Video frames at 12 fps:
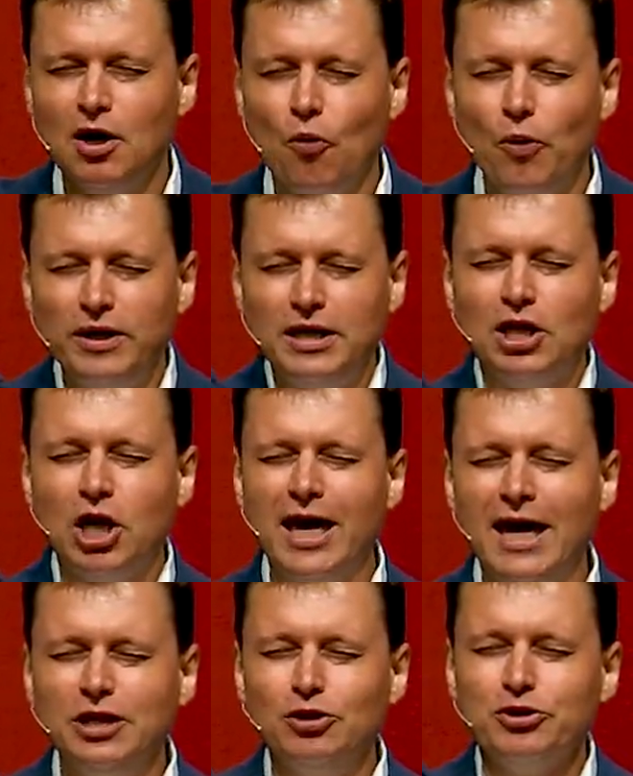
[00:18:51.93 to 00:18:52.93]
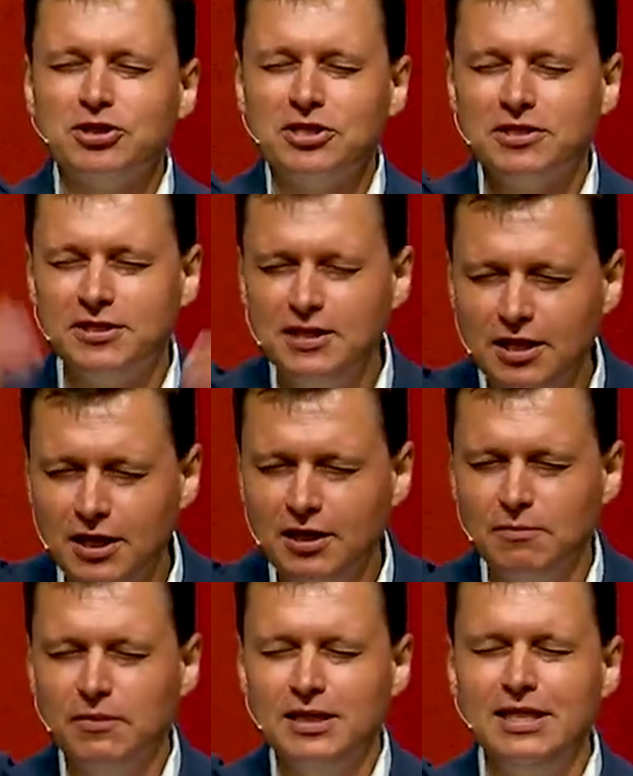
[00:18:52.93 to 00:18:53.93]
when I cannot see
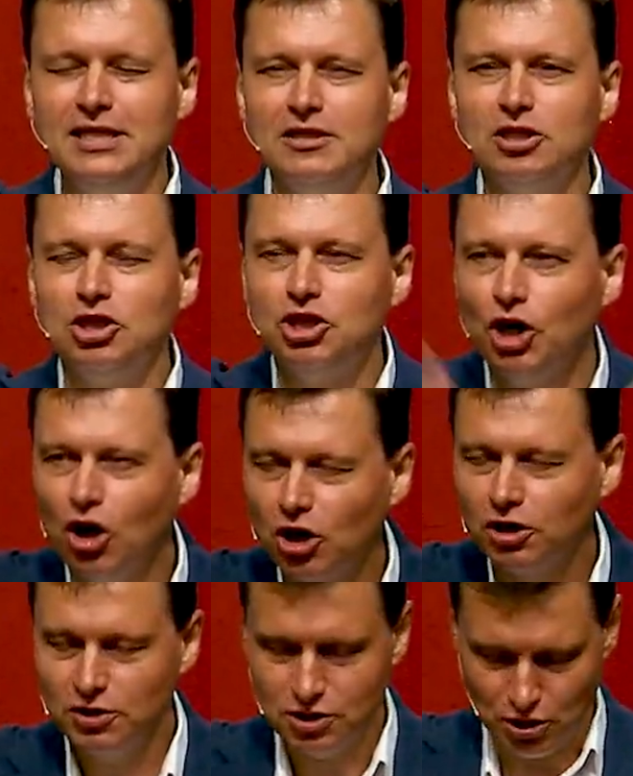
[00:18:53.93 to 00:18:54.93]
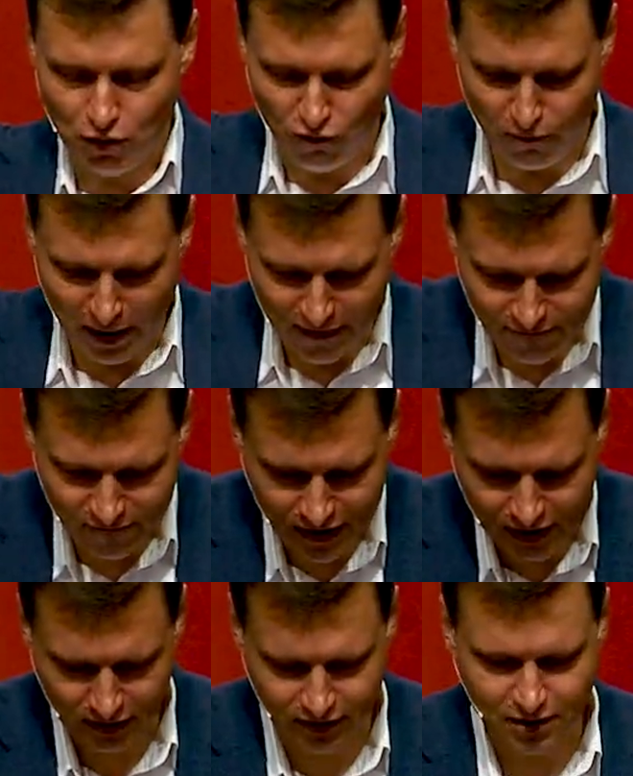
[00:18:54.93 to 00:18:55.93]
Him in the darkness of my
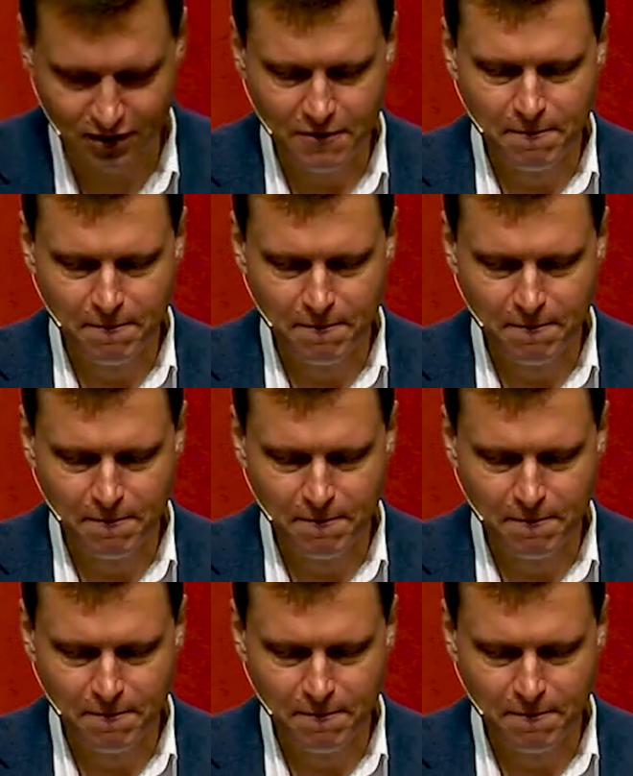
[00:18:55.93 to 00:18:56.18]
valley?